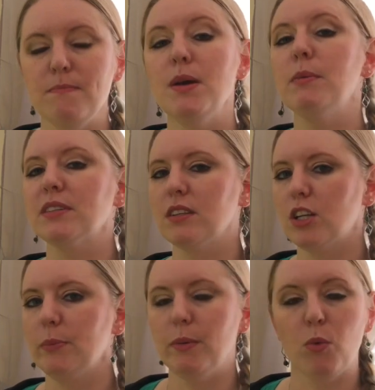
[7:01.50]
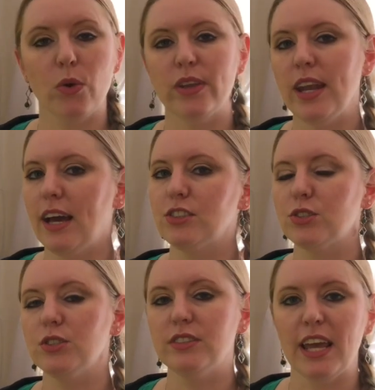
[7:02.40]
it mimics a little bit more the
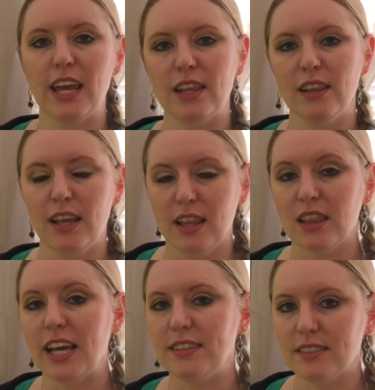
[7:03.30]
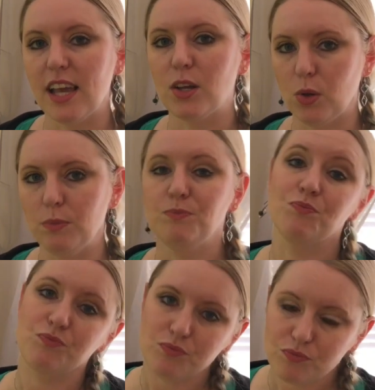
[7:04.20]
natural day and light cycle.
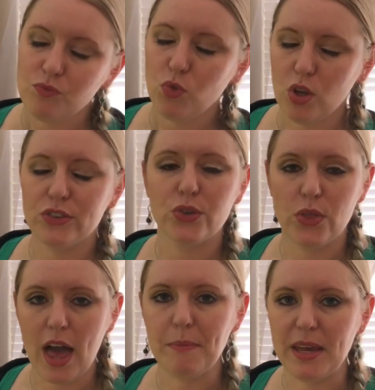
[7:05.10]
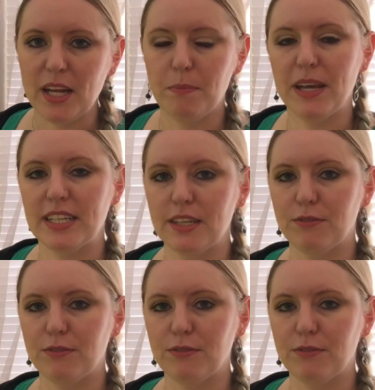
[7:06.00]
So that made a big